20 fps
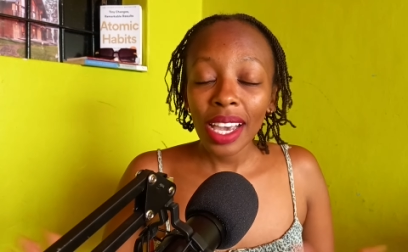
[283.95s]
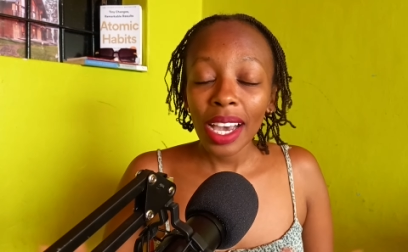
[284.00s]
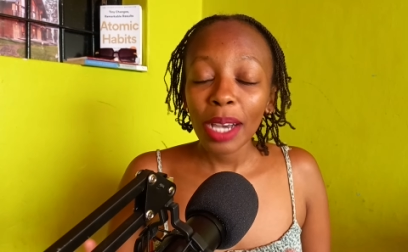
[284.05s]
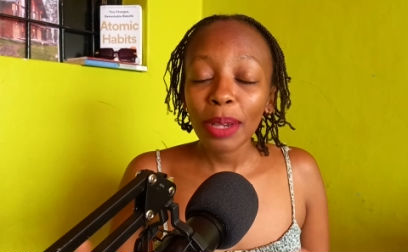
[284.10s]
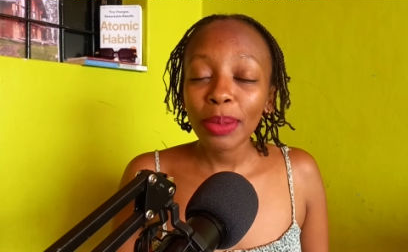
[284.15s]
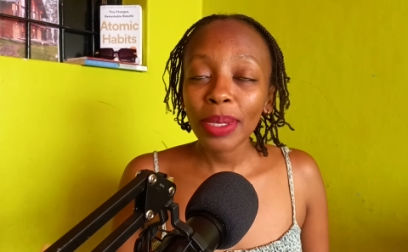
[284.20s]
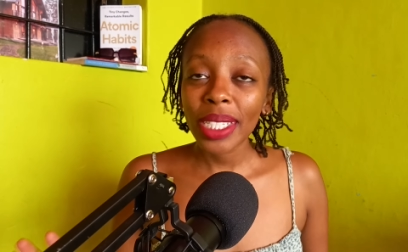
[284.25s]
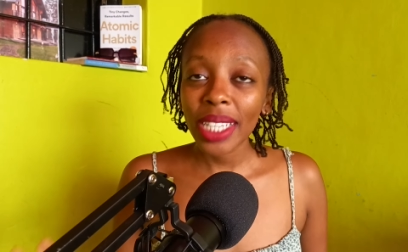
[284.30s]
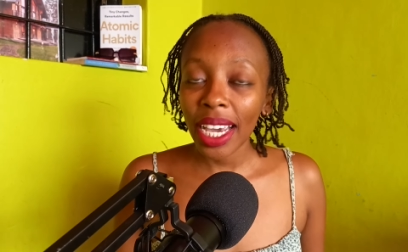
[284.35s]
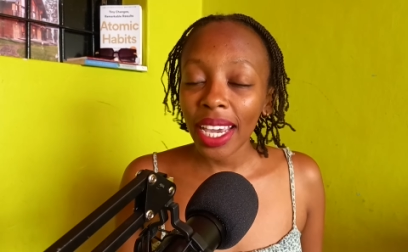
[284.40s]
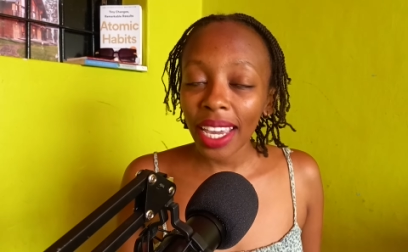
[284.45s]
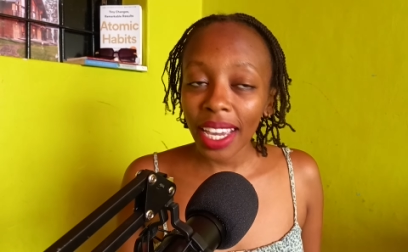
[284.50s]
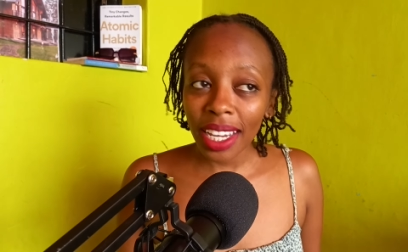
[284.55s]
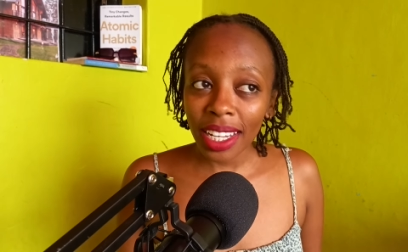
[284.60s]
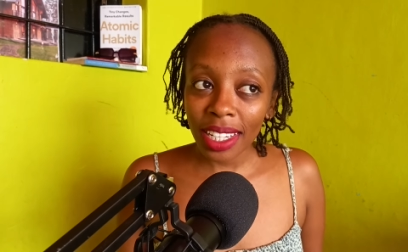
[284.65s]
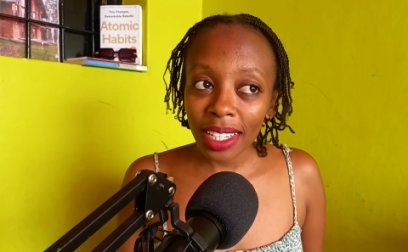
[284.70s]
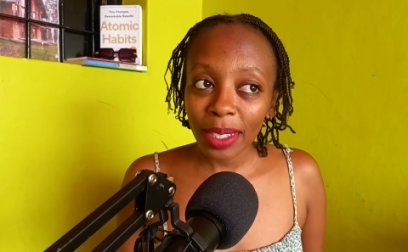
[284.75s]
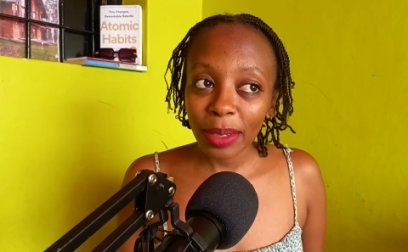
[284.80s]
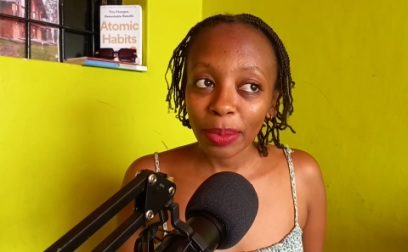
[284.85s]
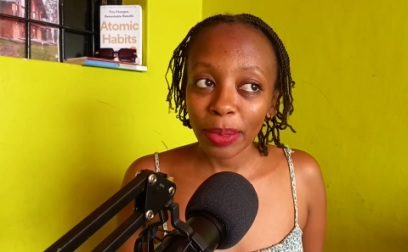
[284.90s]
I'm
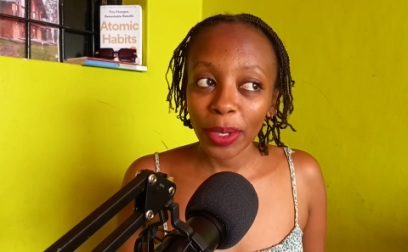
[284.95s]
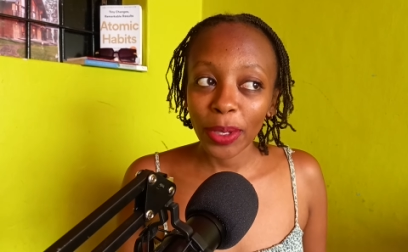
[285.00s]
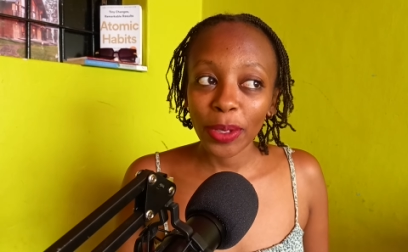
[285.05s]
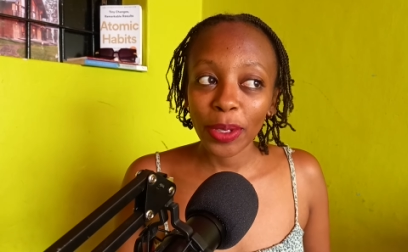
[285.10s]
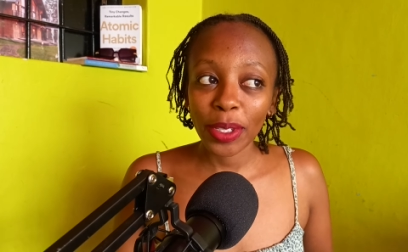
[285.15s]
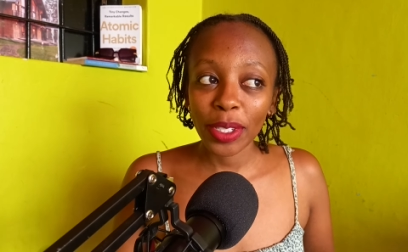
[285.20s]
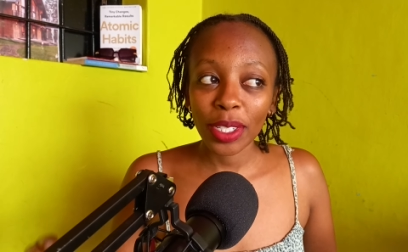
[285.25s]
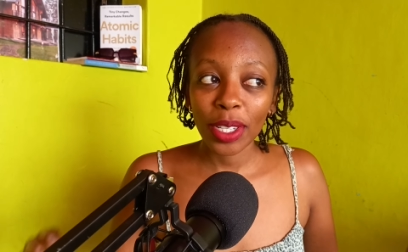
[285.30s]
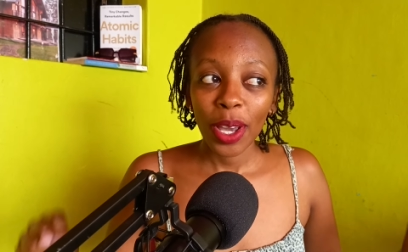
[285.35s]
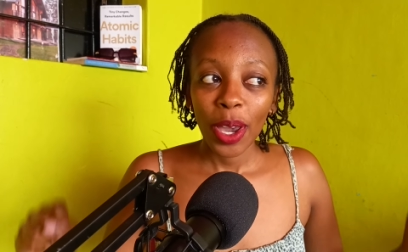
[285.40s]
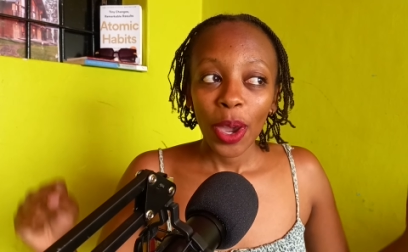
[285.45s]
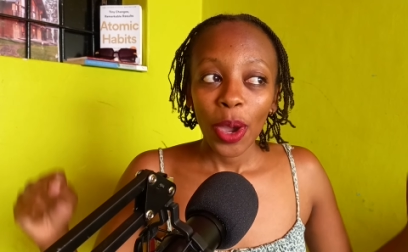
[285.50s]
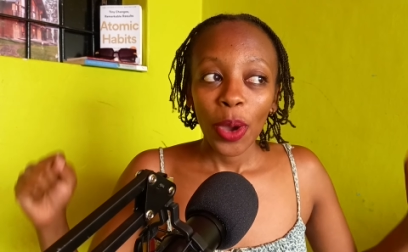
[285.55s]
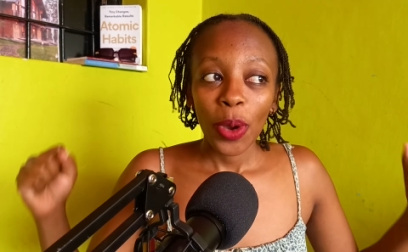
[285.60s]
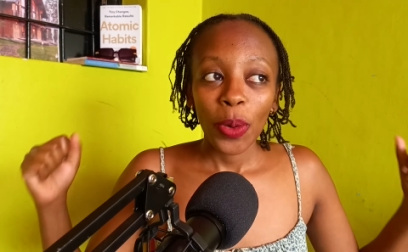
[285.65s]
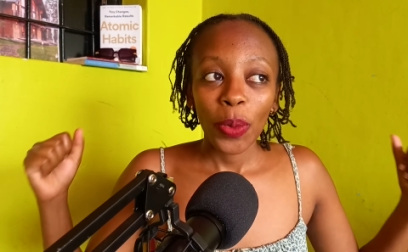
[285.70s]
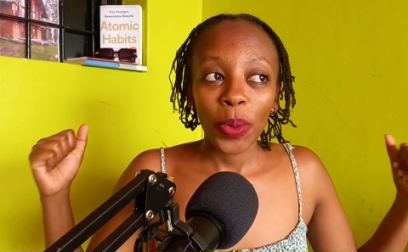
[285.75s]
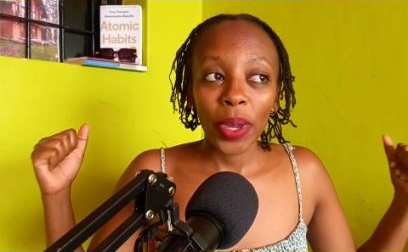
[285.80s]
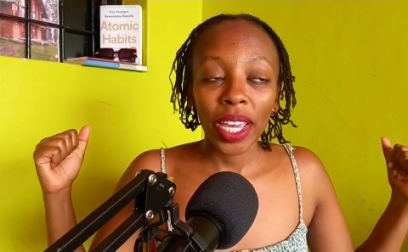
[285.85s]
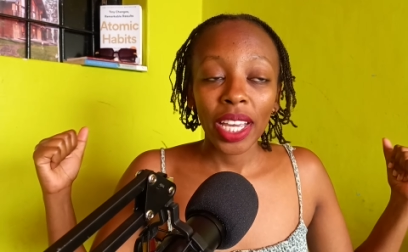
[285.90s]
tired, because
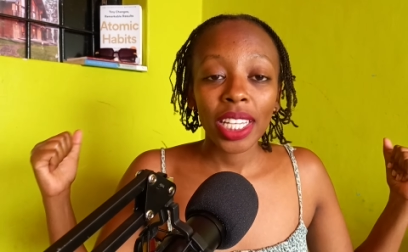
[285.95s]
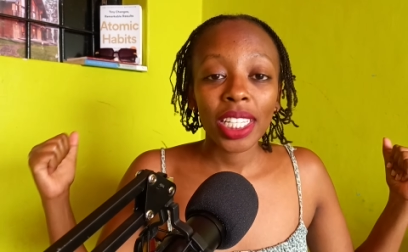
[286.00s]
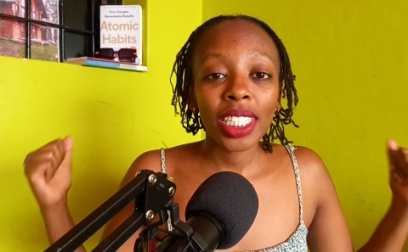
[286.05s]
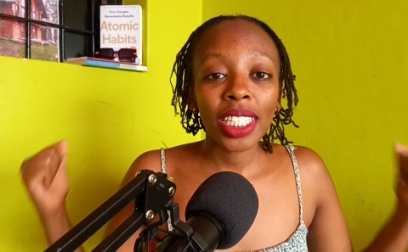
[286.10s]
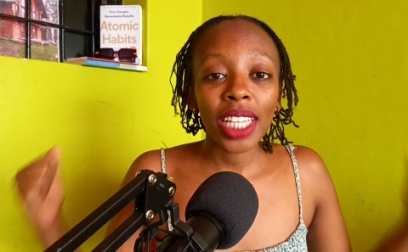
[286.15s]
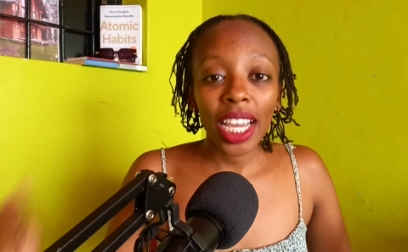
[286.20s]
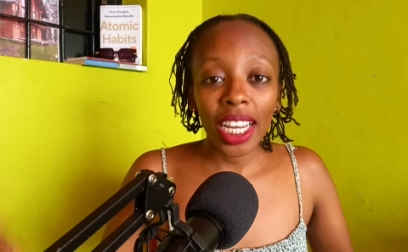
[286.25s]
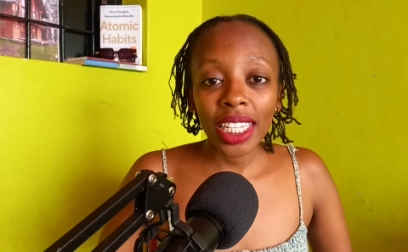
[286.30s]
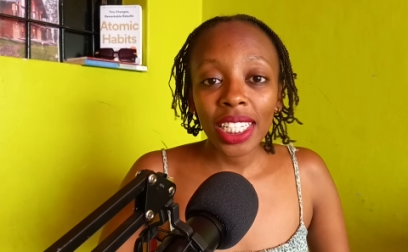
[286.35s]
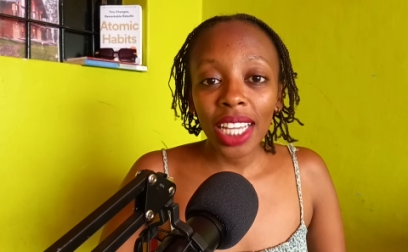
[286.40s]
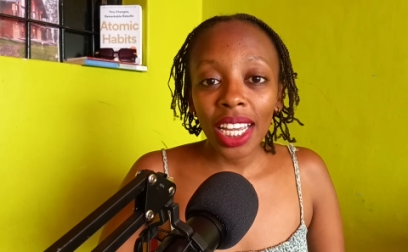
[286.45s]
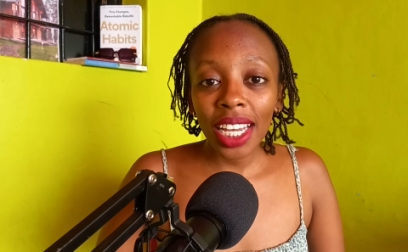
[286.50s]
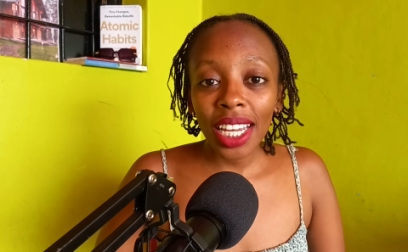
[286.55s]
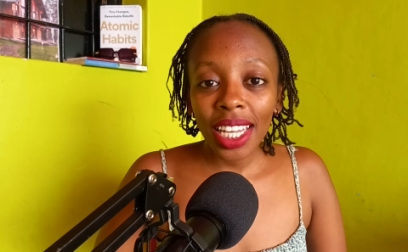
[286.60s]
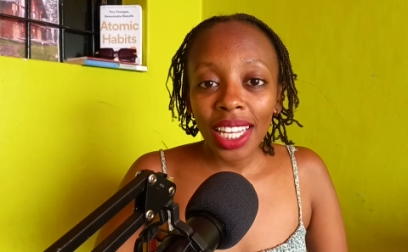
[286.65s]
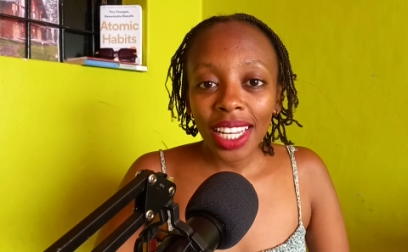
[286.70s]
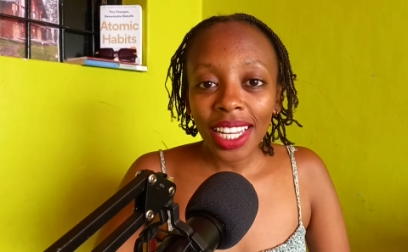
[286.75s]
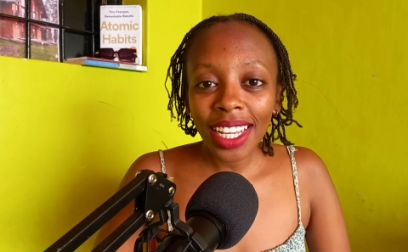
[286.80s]
we're excited.